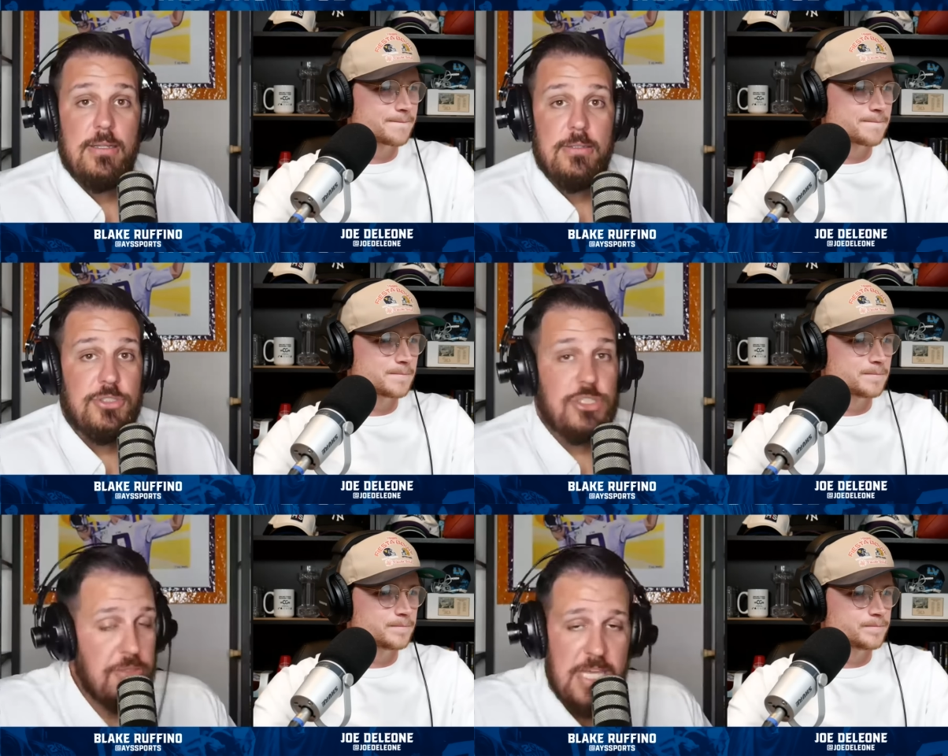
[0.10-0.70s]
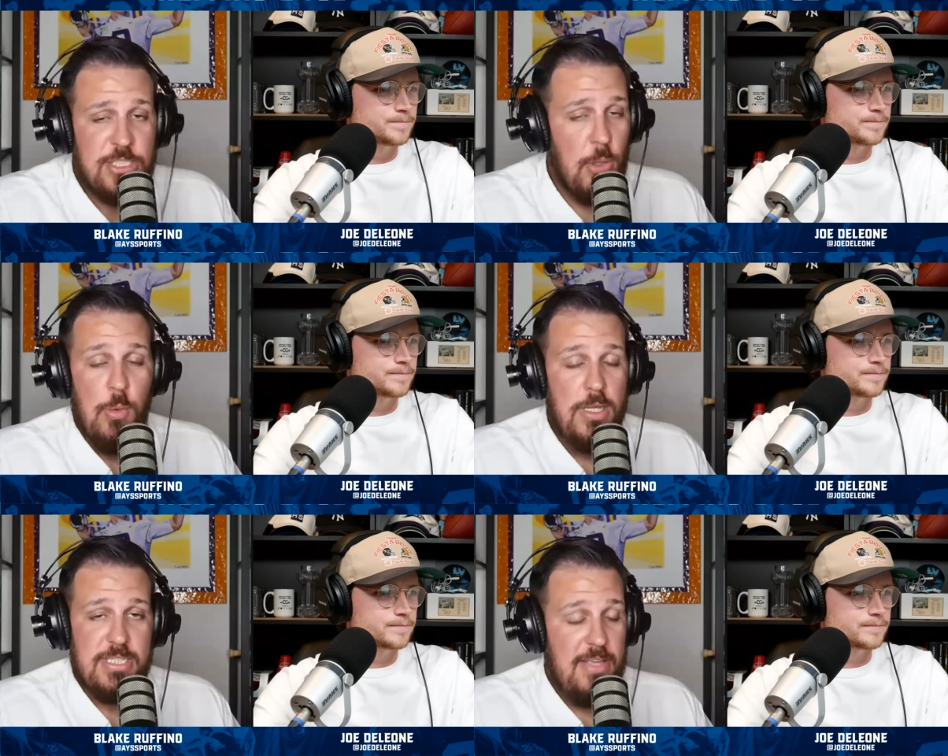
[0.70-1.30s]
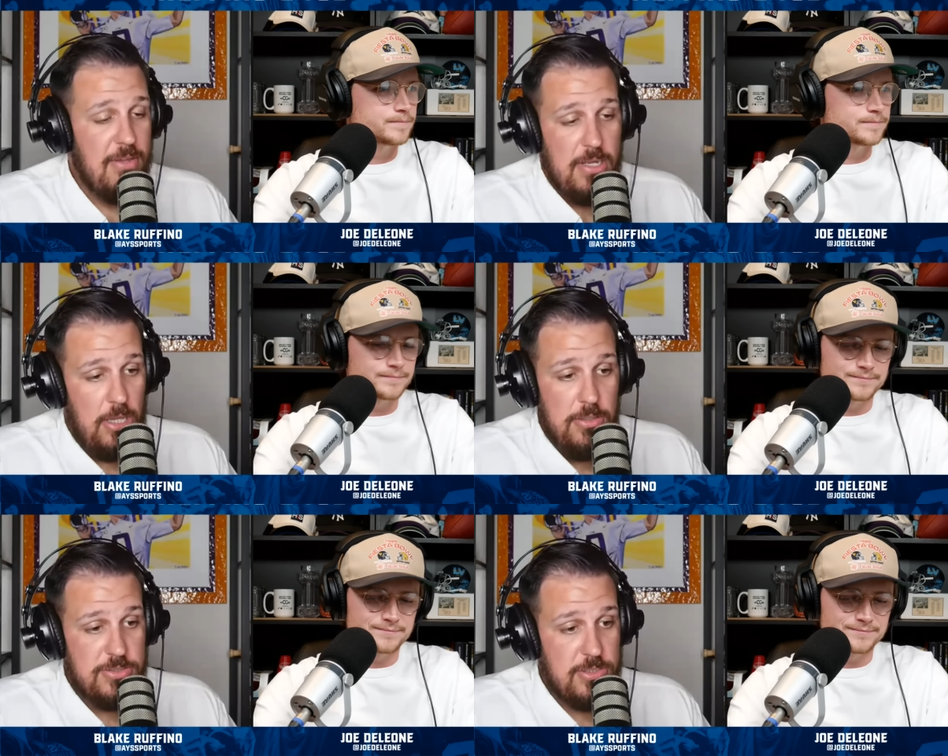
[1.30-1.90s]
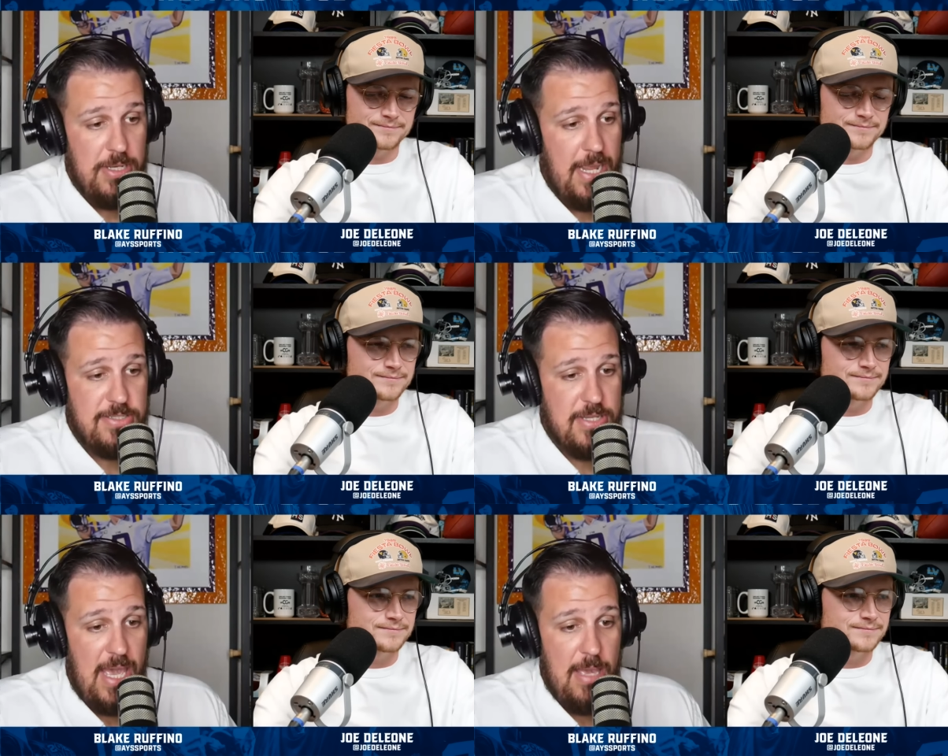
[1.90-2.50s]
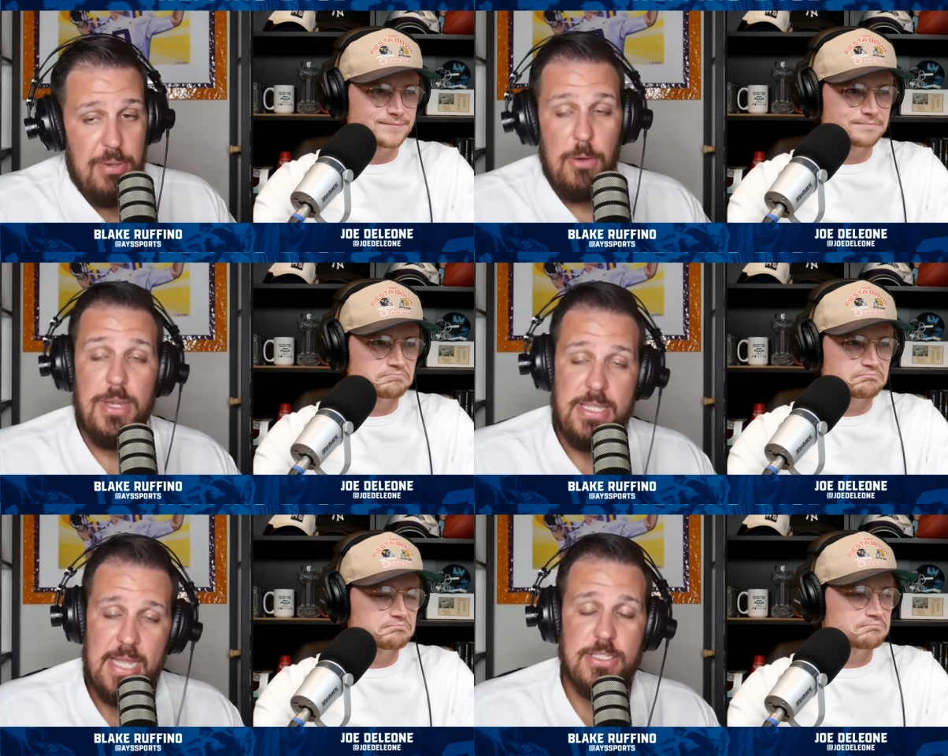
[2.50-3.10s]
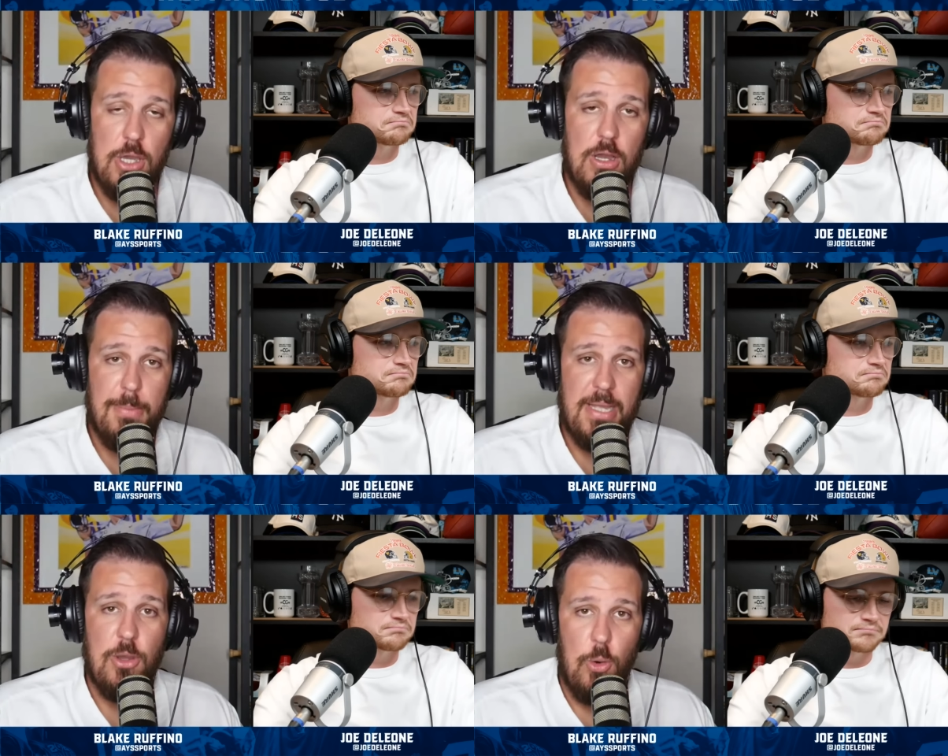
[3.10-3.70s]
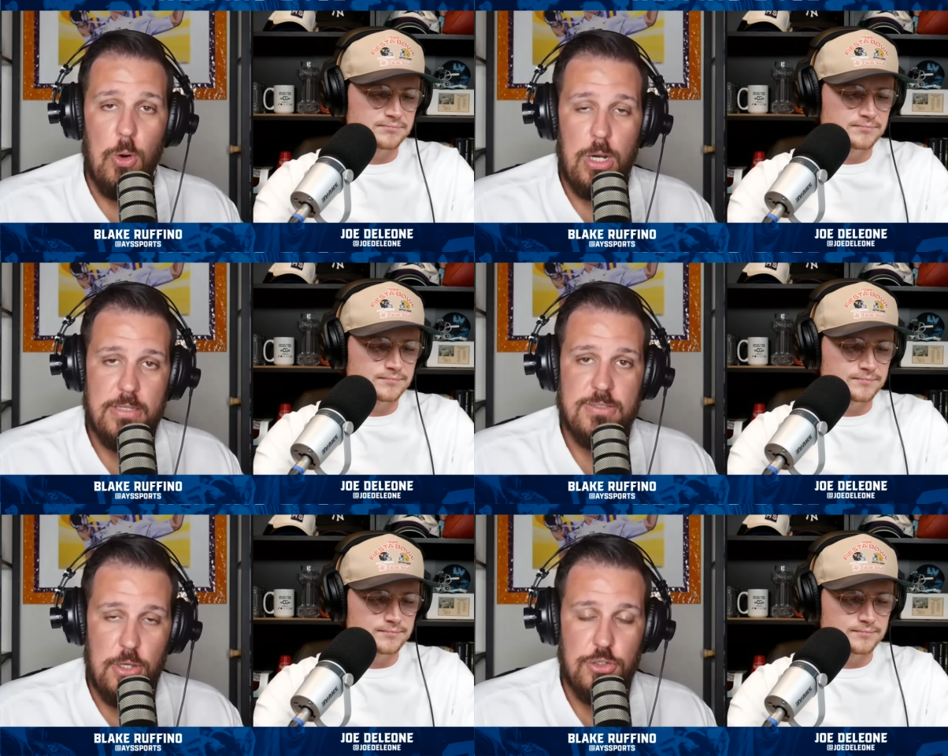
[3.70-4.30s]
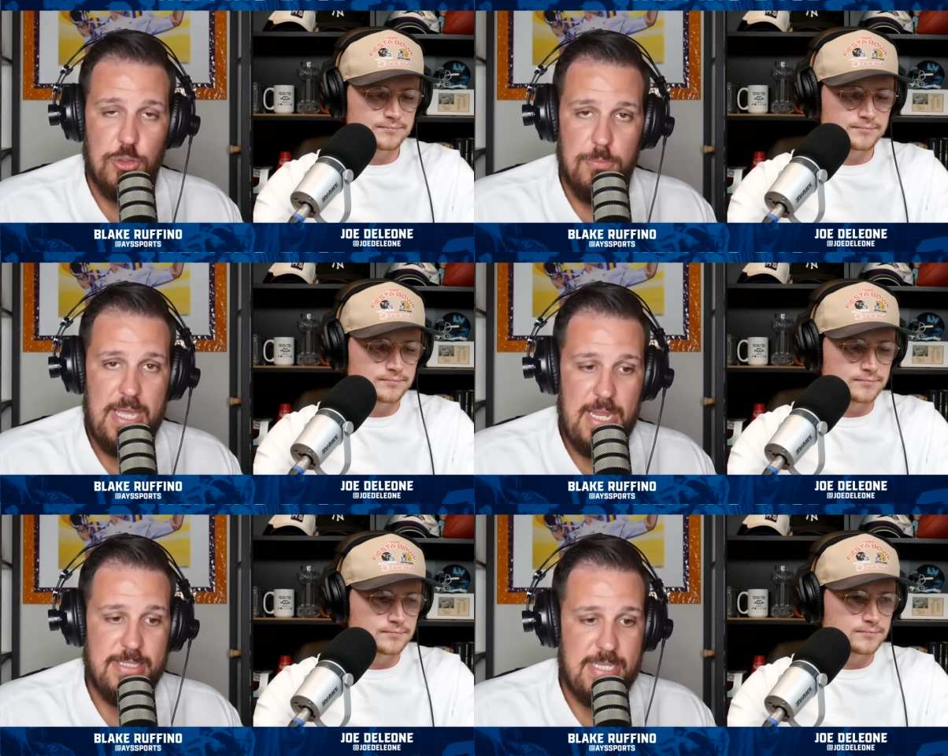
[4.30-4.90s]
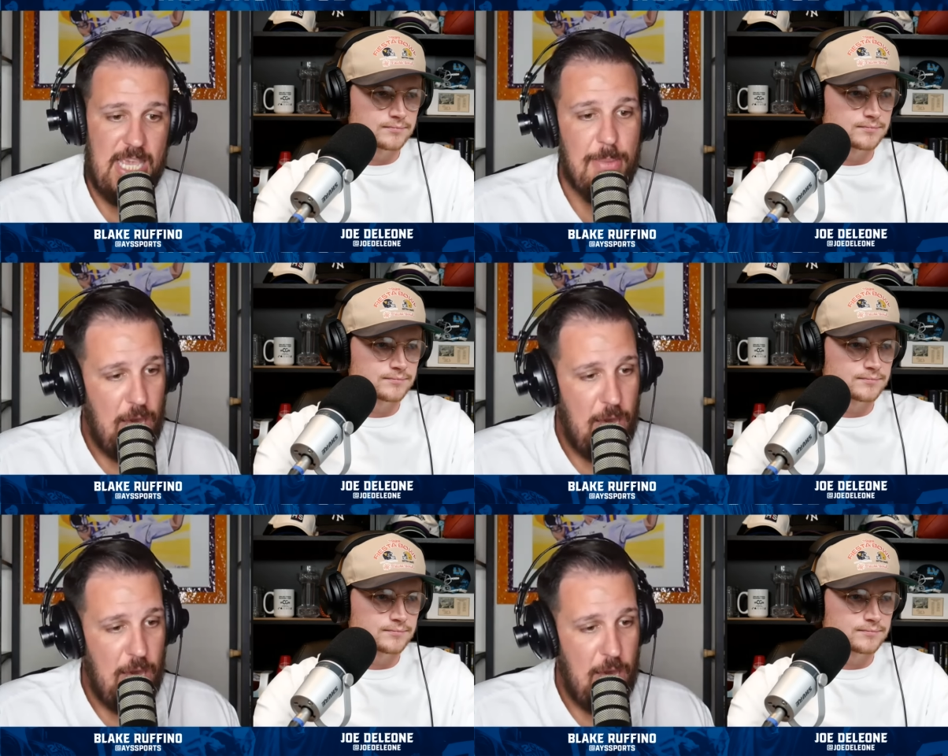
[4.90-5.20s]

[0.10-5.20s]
Speaker 1: Joe, this one wasn't even close, our next game, but we did talk about the Oregon social media team.